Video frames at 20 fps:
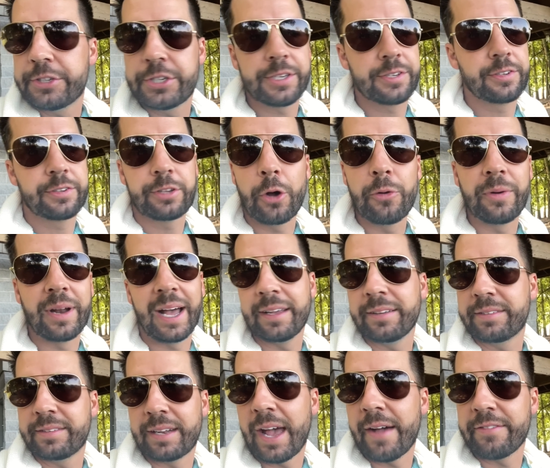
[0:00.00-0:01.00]
just so
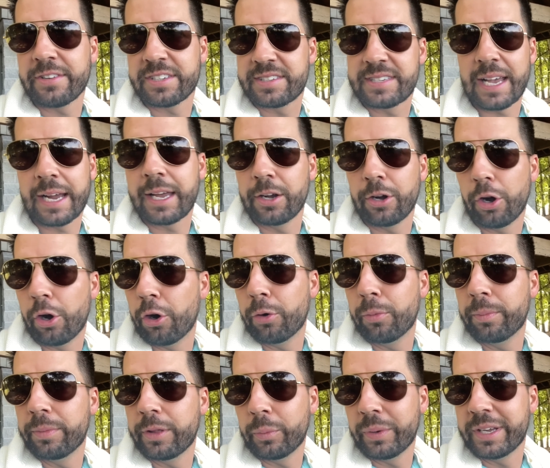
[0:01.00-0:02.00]
nice to have a second
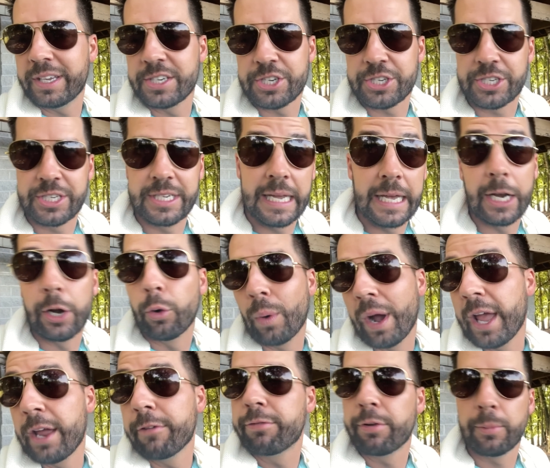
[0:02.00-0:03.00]
home that we can just get
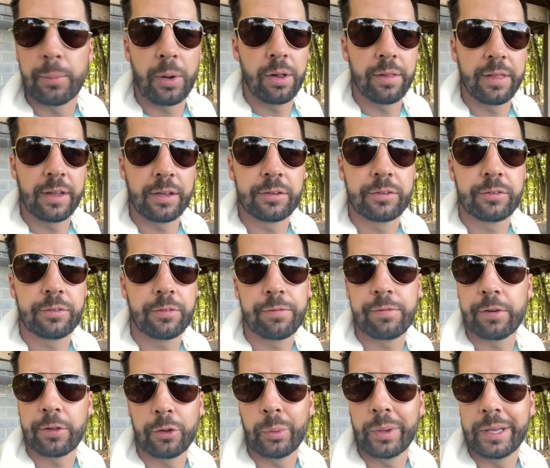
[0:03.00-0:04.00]
away from all this
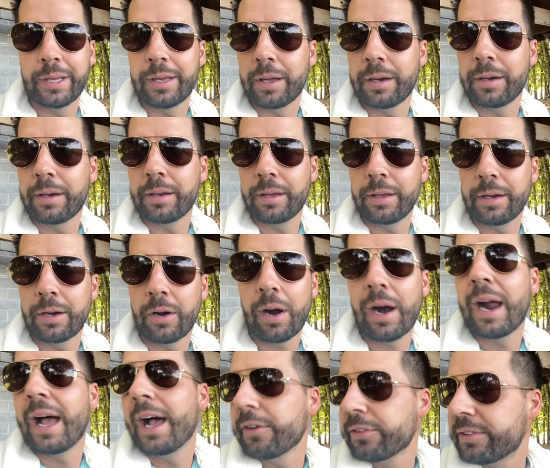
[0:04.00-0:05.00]
for the weekend. You know,
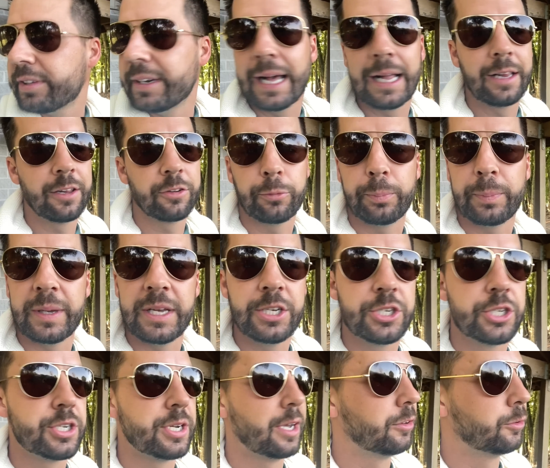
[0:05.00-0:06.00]
our house in Alice
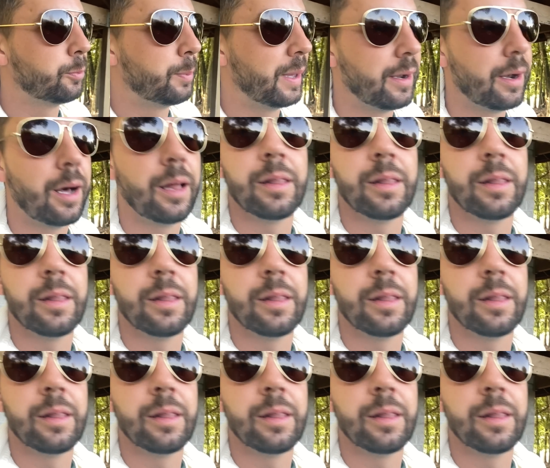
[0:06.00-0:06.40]
Beach has been a